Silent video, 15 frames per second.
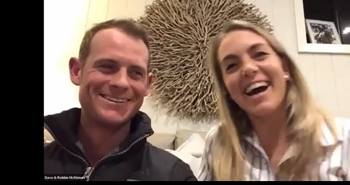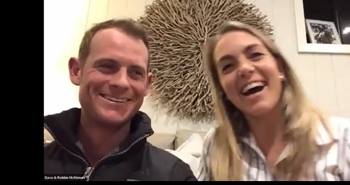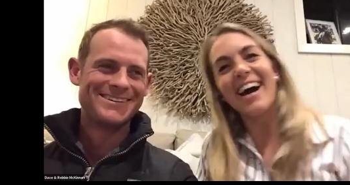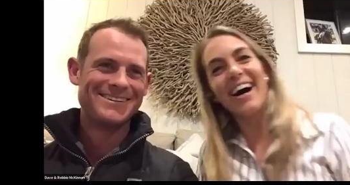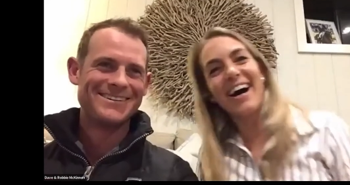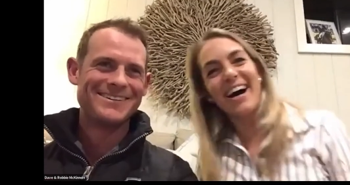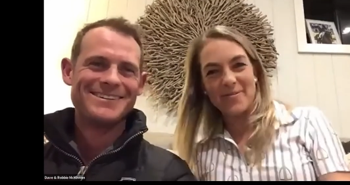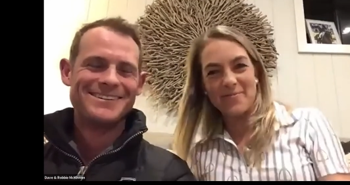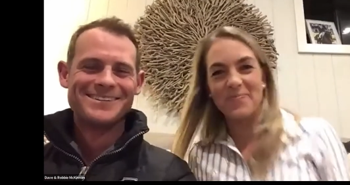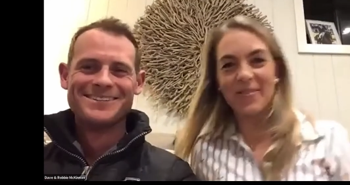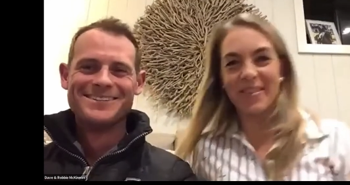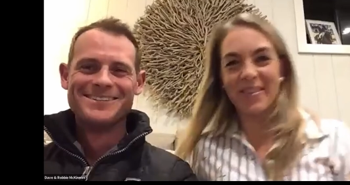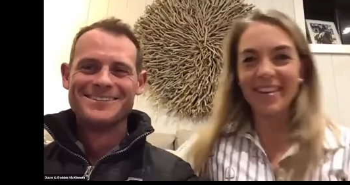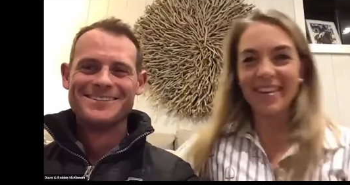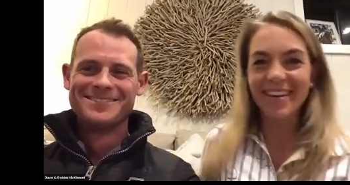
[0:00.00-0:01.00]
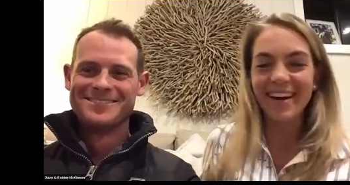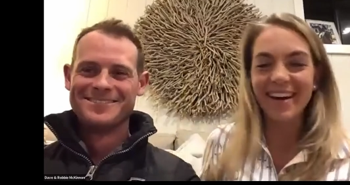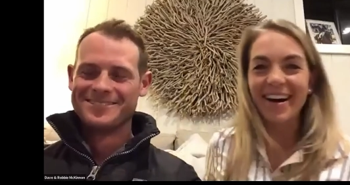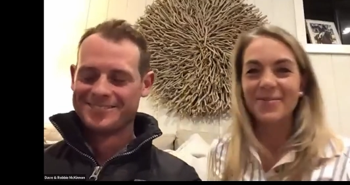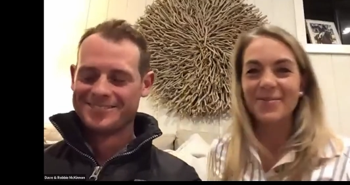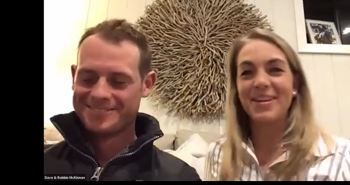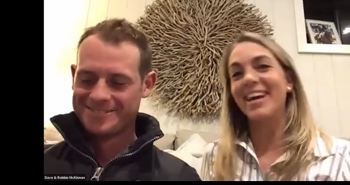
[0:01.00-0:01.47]
Speaker 1: um,
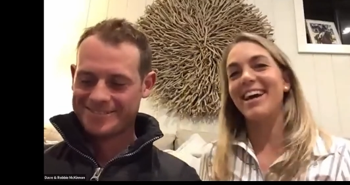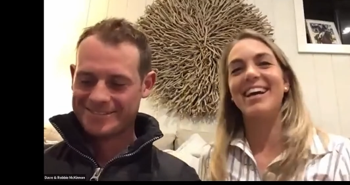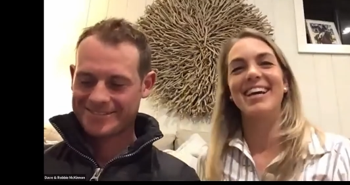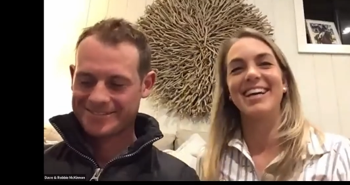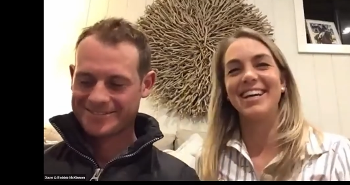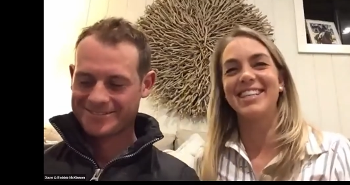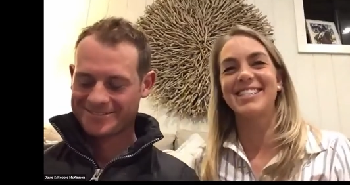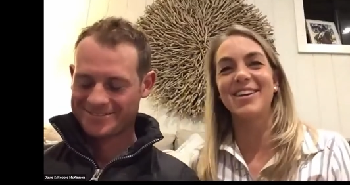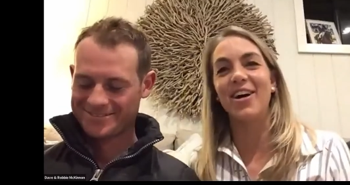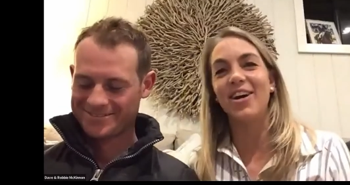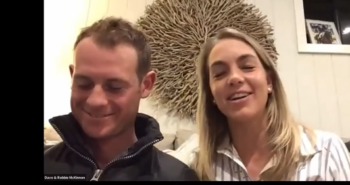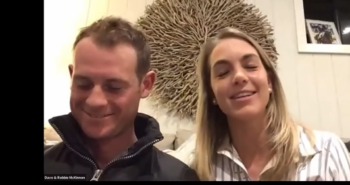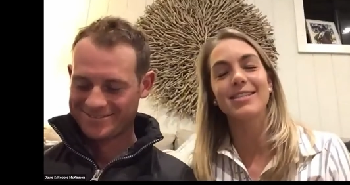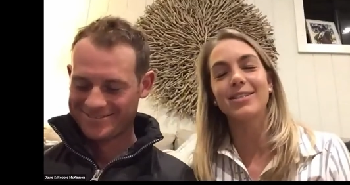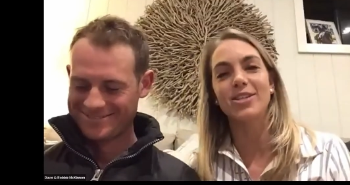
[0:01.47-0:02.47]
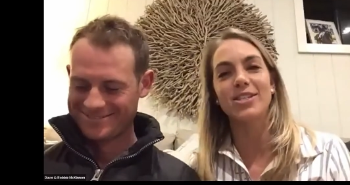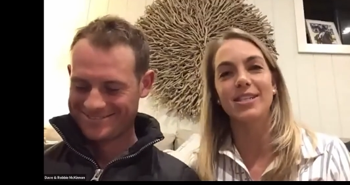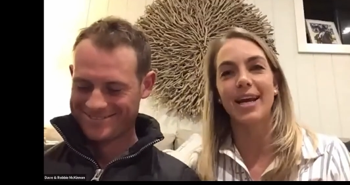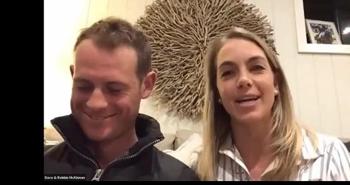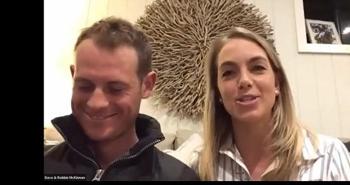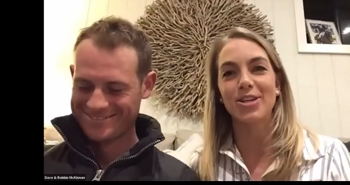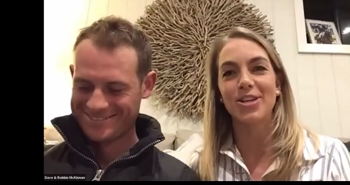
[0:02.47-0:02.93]
um, yeah, it's not
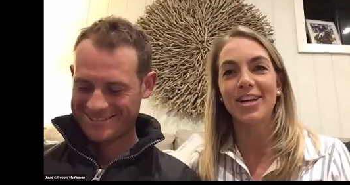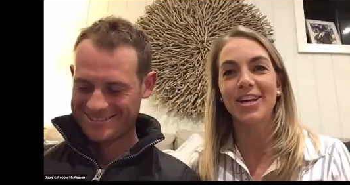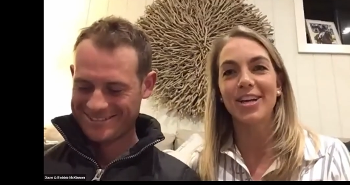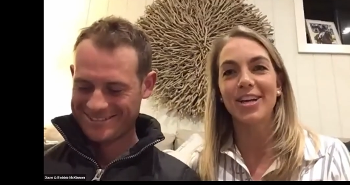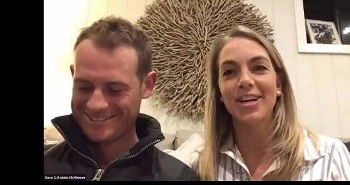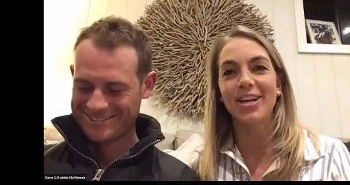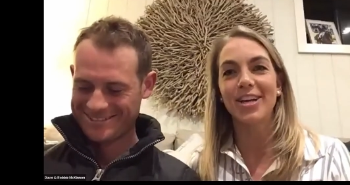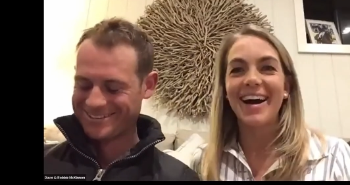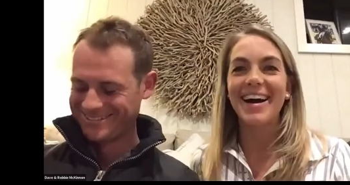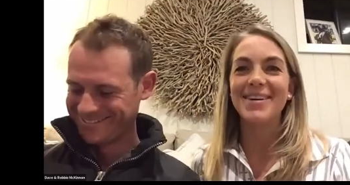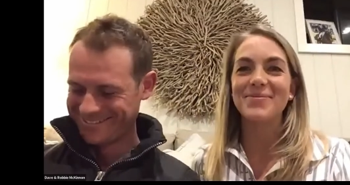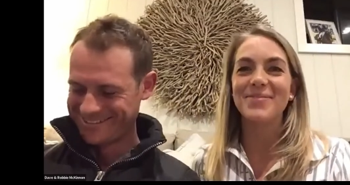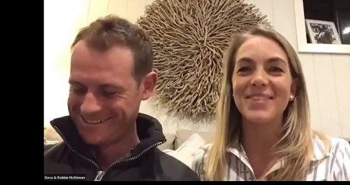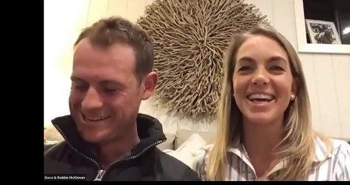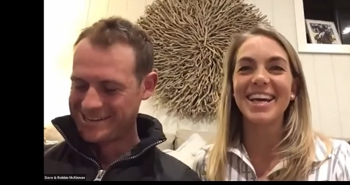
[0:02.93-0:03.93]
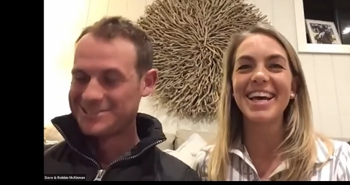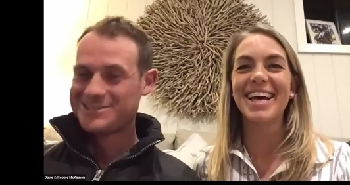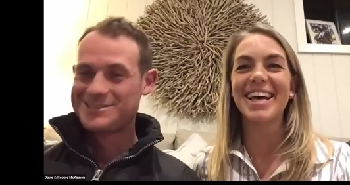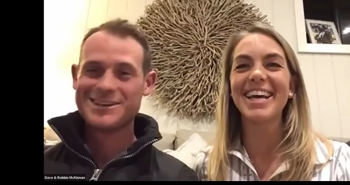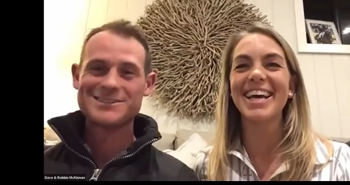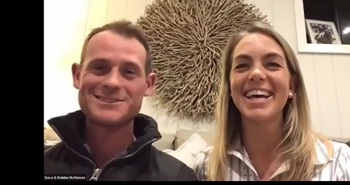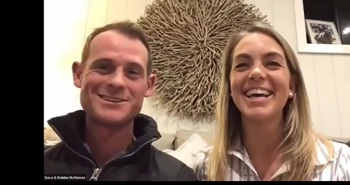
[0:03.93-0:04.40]
sedation. Um,
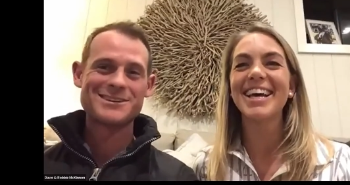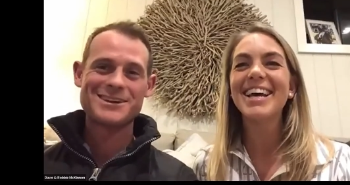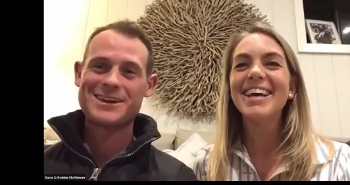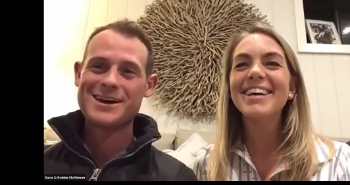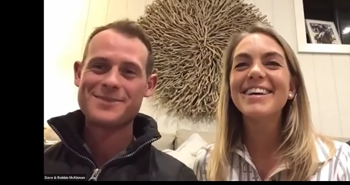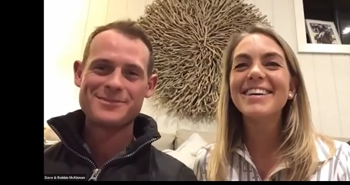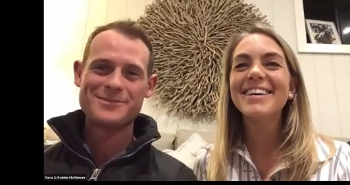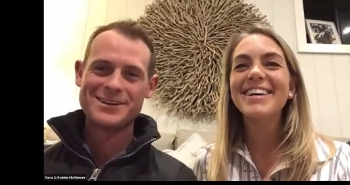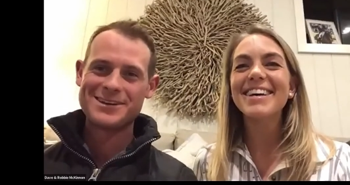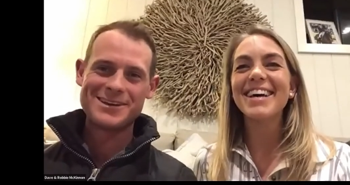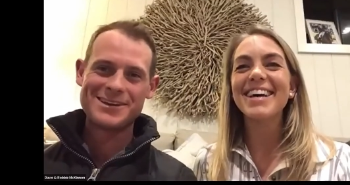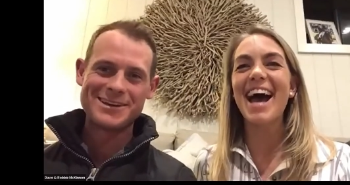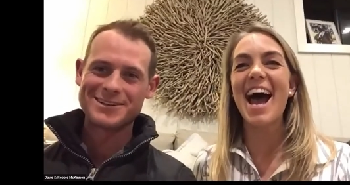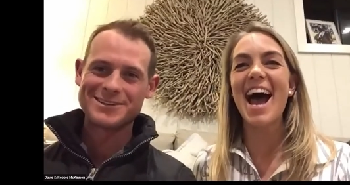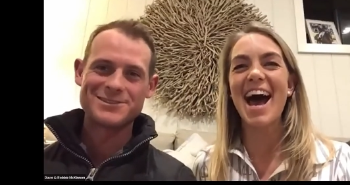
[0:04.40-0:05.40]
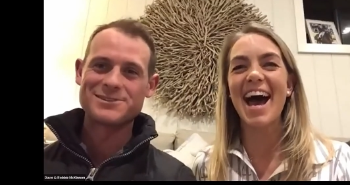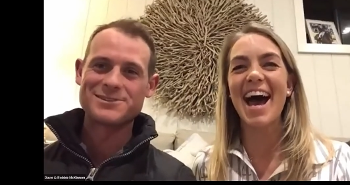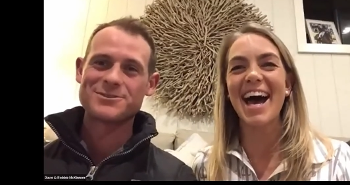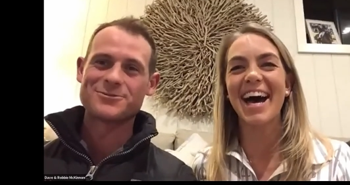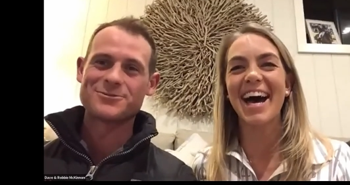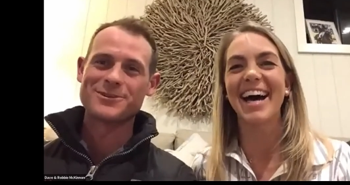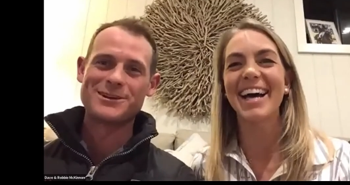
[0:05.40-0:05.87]
Speaker 2: Doesn't come in a needle and
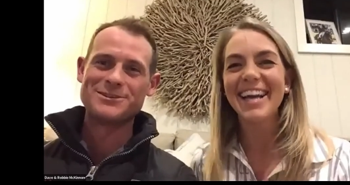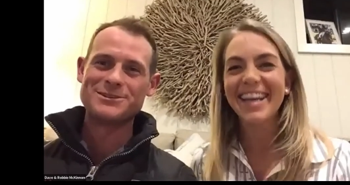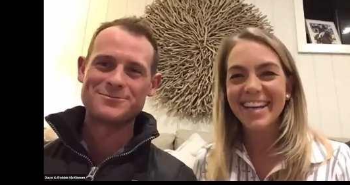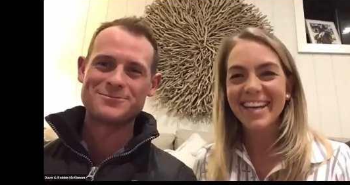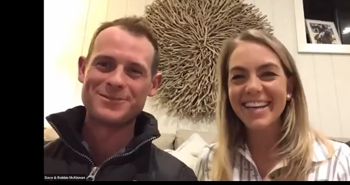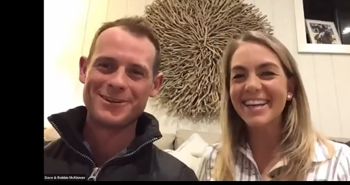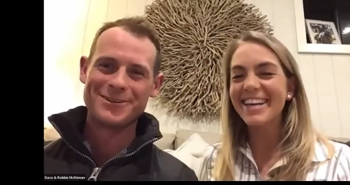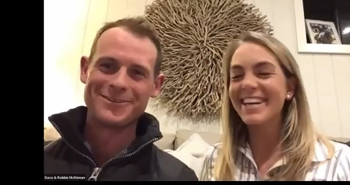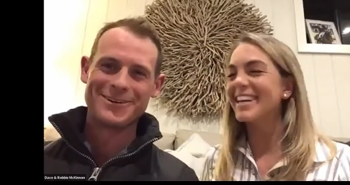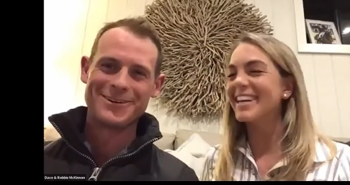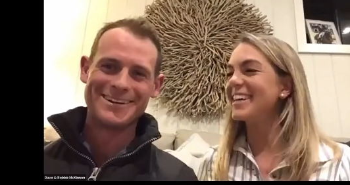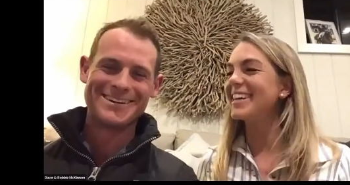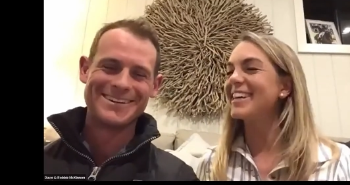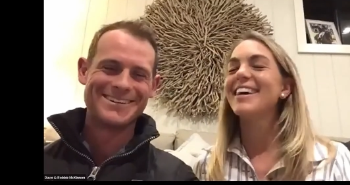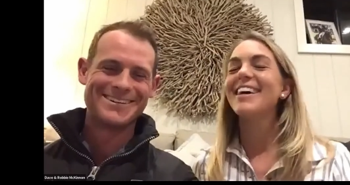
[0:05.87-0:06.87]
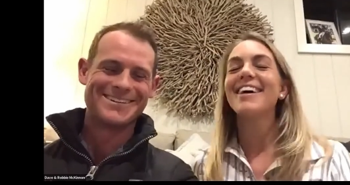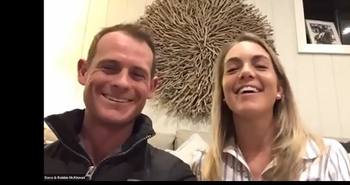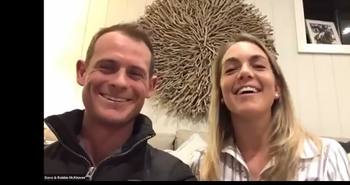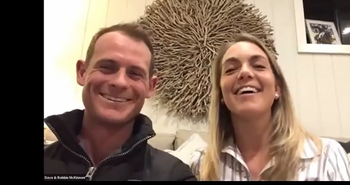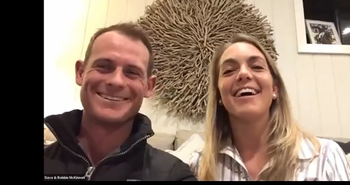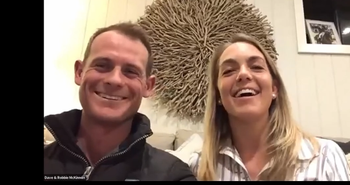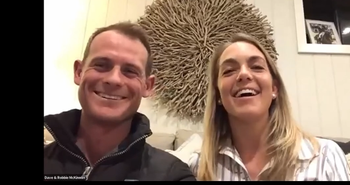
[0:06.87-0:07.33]
syringe.
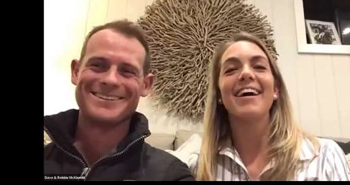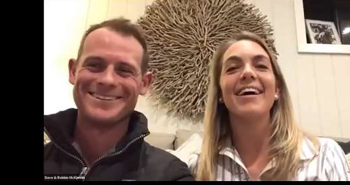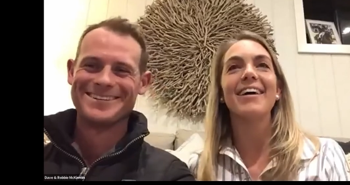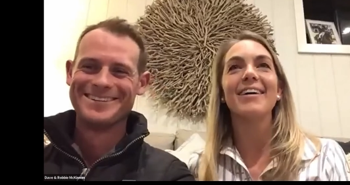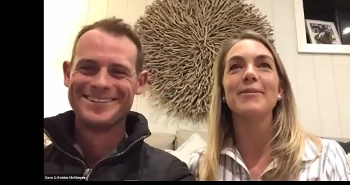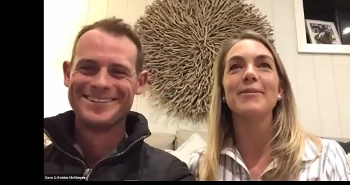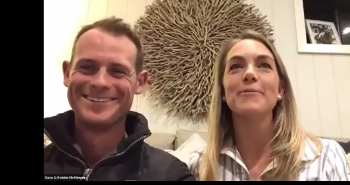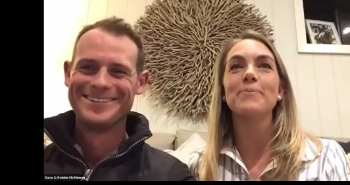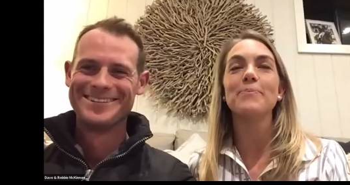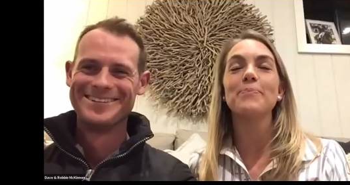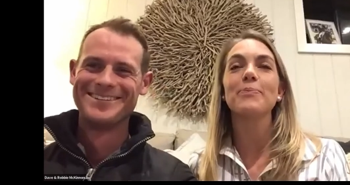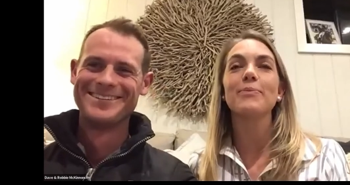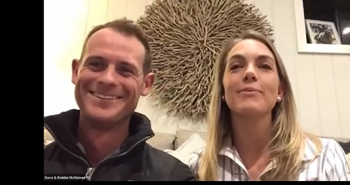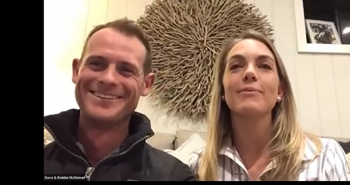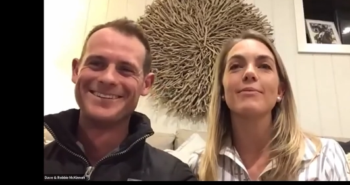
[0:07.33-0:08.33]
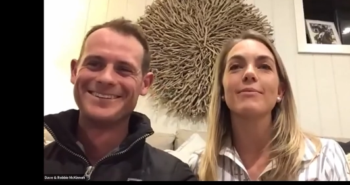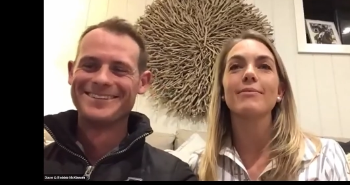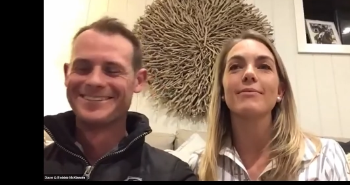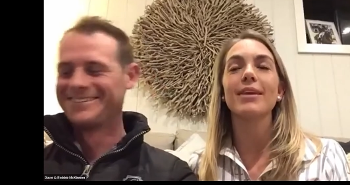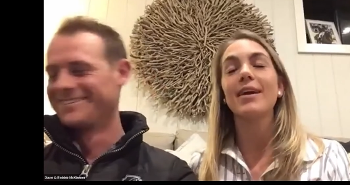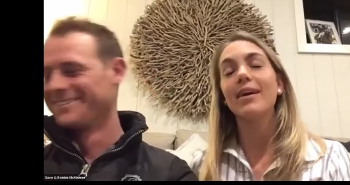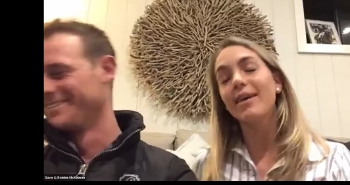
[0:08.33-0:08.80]
Speaker 1: um,
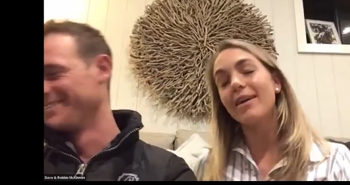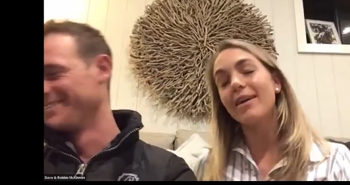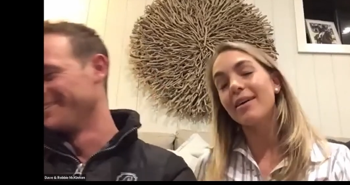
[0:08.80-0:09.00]
yeah,